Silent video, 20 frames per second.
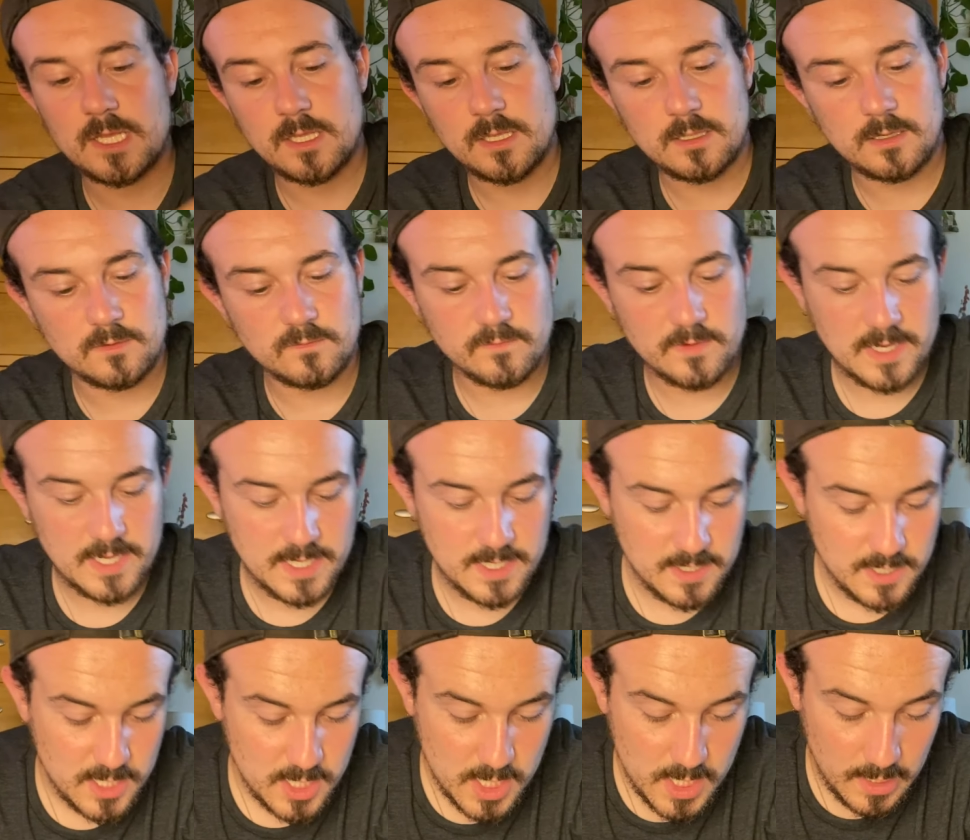All right,
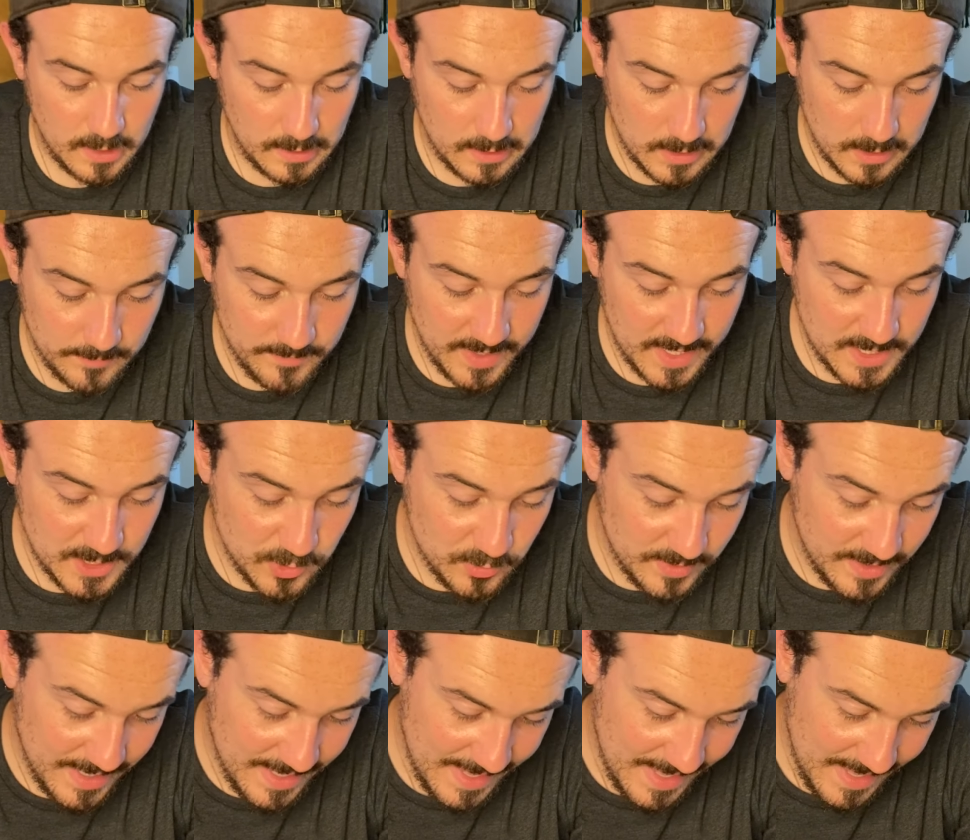and you
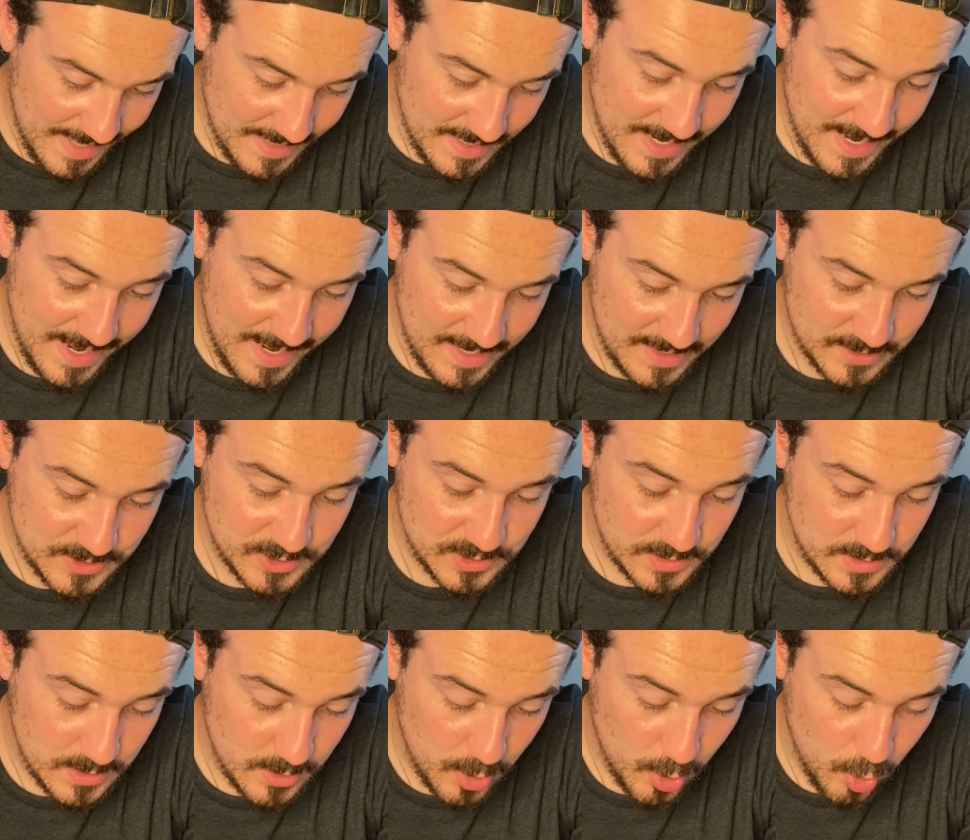can
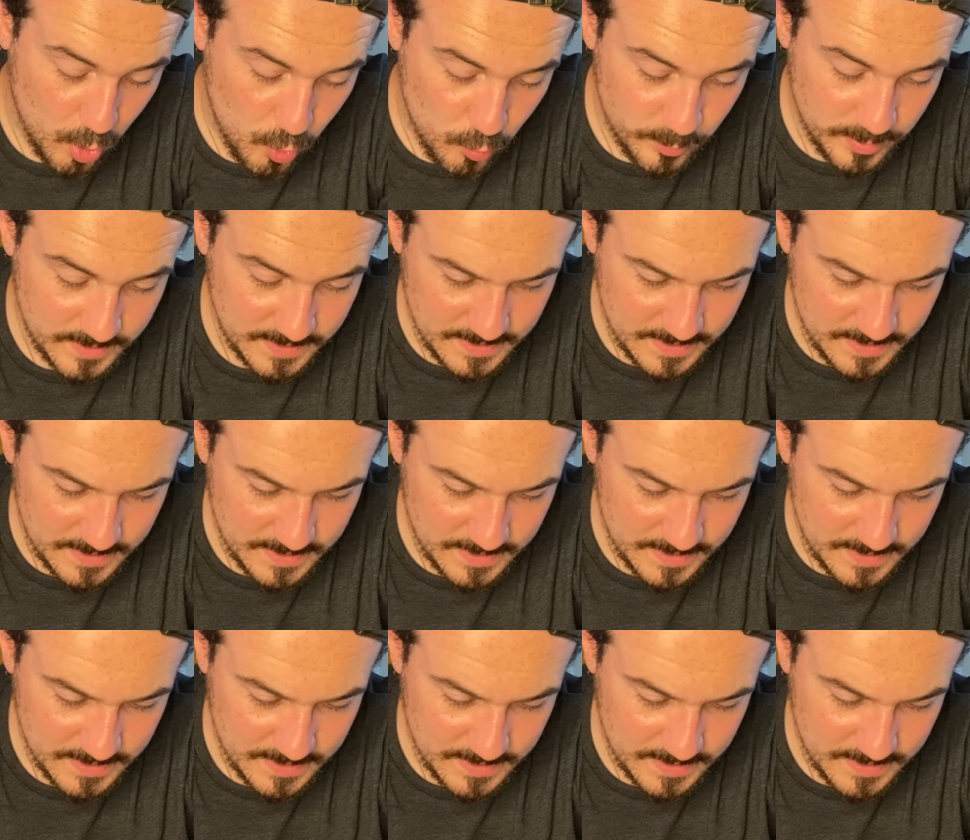actually open